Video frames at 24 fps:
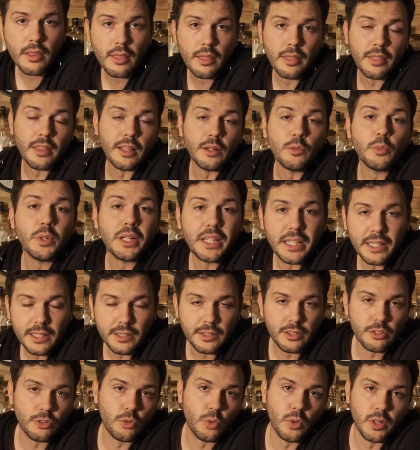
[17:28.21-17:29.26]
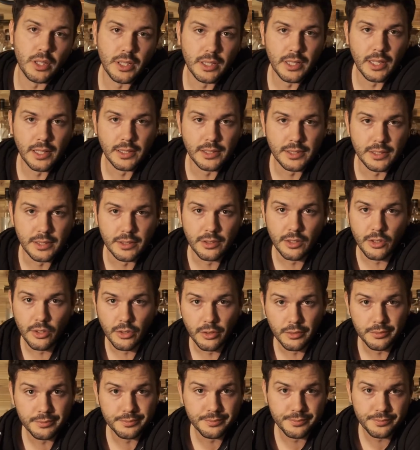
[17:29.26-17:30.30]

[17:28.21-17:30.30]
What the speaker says: Then we get into 2019 though.